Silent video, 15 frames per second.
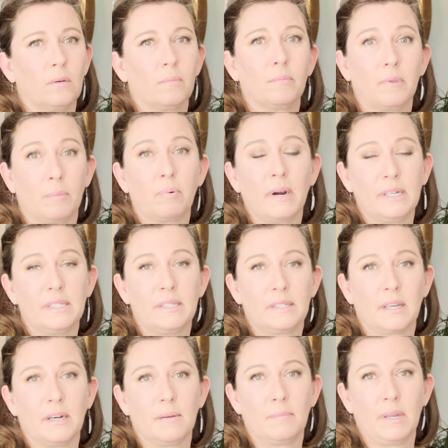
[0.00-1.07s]
the price is
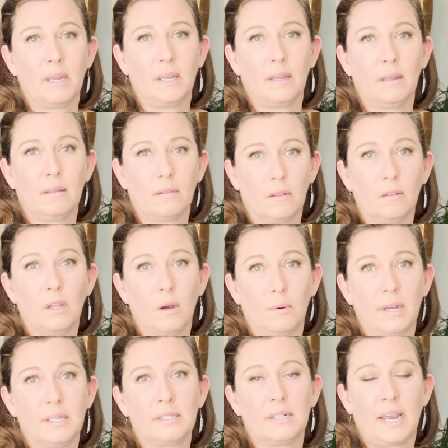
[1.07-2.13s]
going to be the
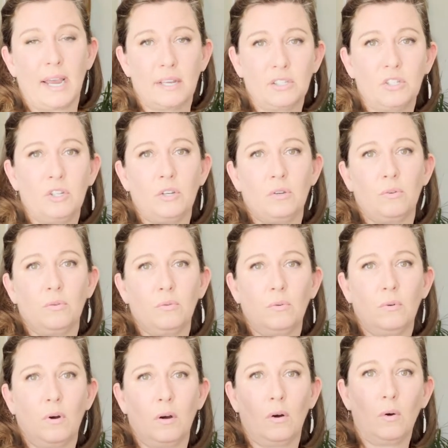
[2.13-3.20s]
lowest. As
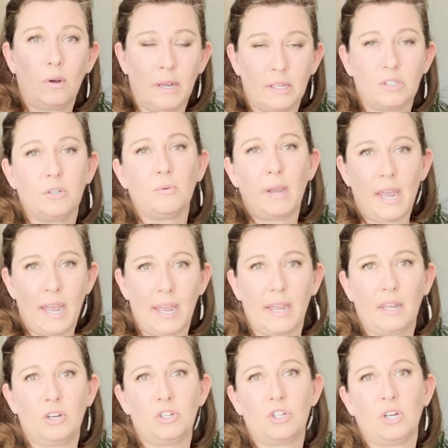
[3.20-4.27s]
you
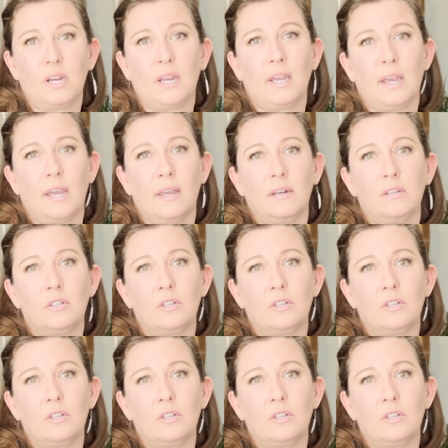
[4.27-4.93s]
age and